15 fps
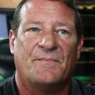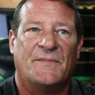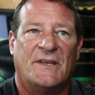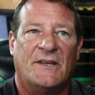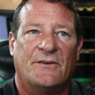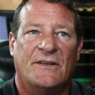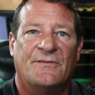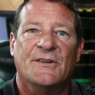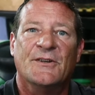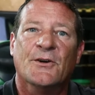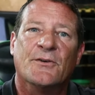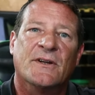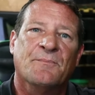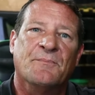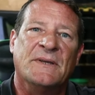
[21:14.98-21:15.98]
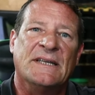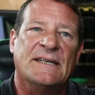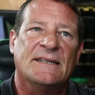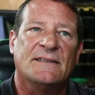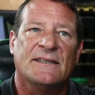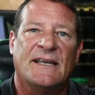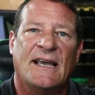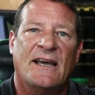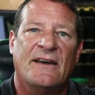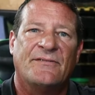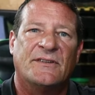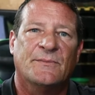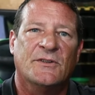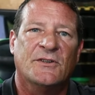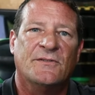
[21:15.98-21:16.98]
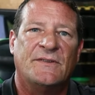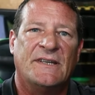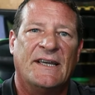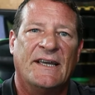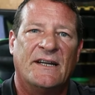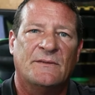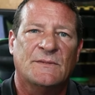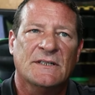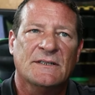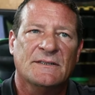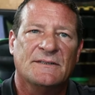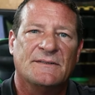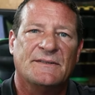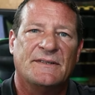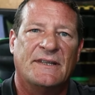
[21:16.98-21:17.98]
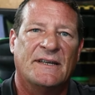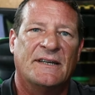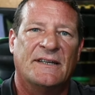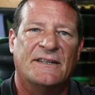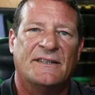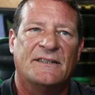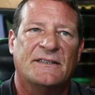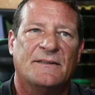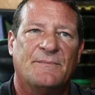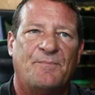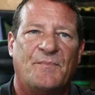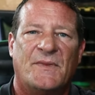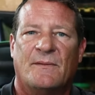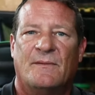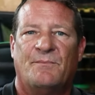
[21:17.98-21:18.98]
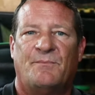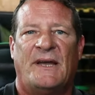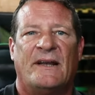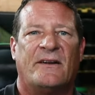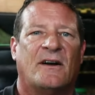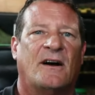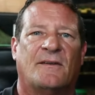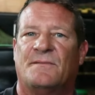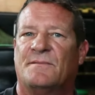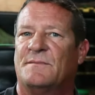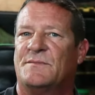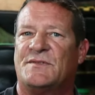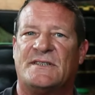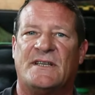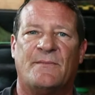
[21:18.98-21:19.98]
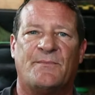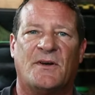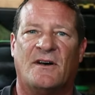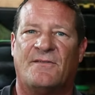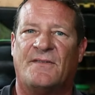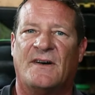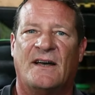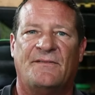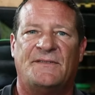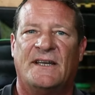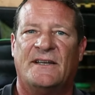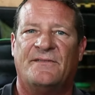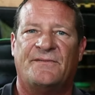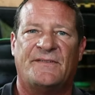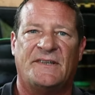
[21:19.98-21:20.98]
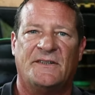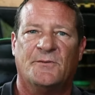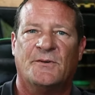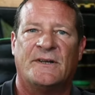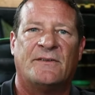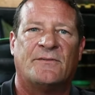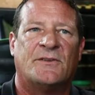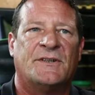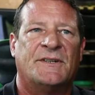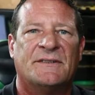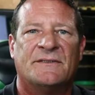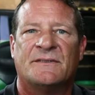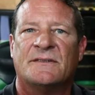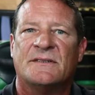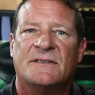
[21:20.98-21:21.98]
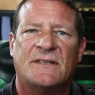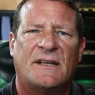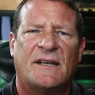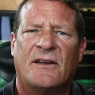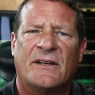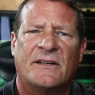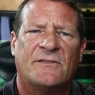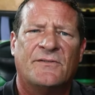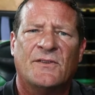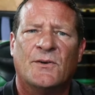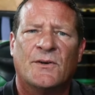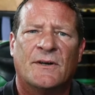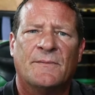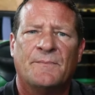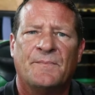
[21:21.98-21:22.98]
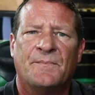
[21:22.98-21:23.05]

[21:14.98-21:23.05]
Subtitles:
You know, if you don't immediately have to move the animal, then back off. Step off 5-10 feet, whatever it is. Sit down on the floor.